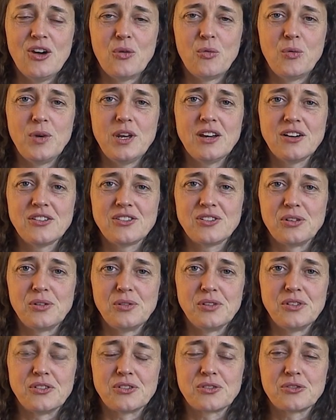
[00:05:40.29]
we are
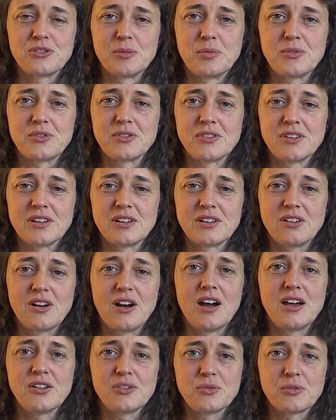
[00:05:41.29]
told in Scripture that
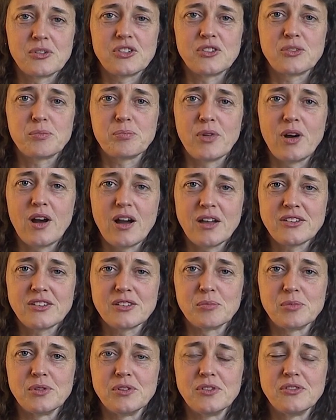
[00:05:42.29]
God is
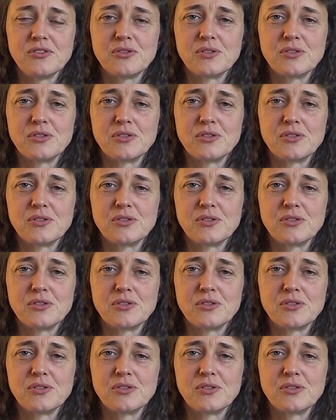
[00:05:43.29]
responsible